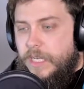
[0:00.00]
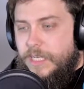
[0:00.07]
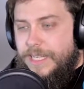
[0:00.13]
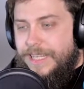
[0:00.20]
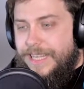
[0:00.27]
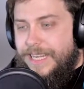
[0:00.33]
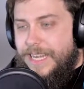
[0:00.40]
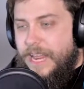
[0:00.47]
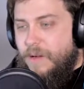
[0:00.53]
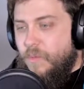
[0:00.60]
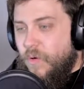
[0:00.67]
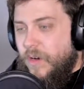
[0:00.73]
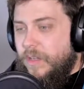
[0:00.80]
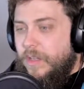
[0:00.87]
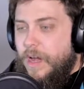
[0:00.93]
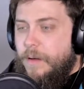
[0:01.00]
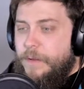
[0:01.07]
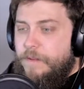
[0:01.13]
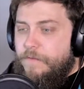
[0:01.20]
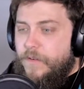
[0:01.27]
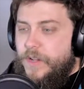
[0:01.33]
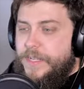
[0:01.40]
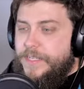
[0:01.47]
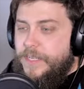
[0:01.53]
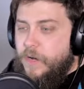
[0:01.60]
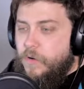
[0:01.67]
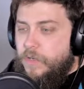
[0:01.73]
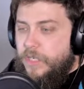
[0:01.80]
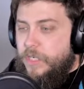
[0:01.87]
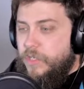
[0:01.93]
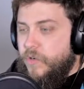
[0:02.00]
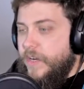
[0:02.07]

It's the network lobby for easy hosting and